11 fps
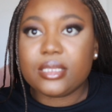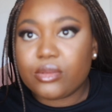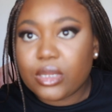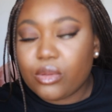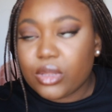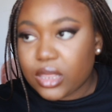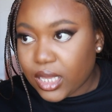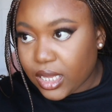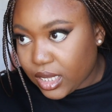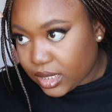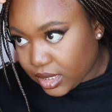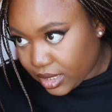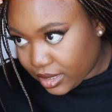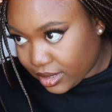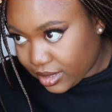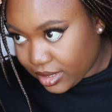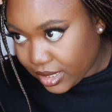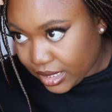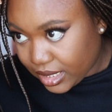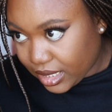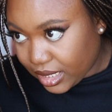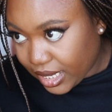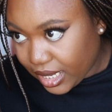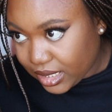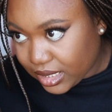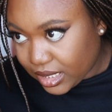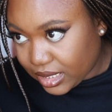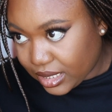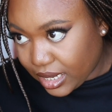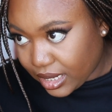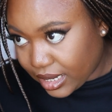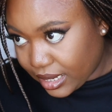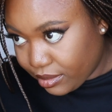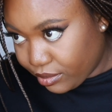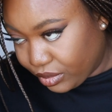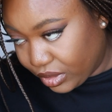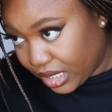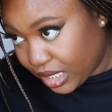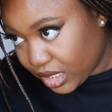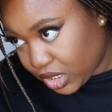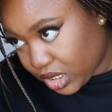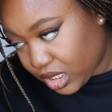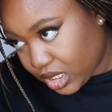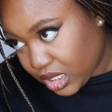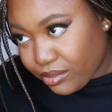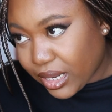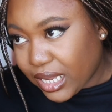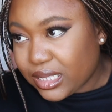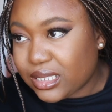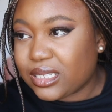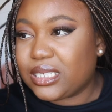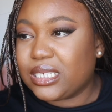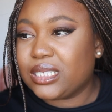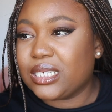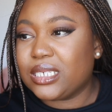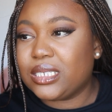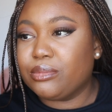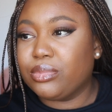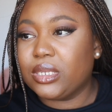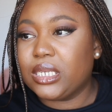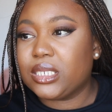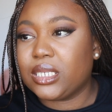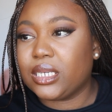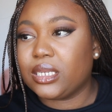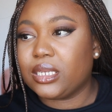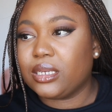Oh, the only thing is the lace did not come bleached, but she said she bleached it.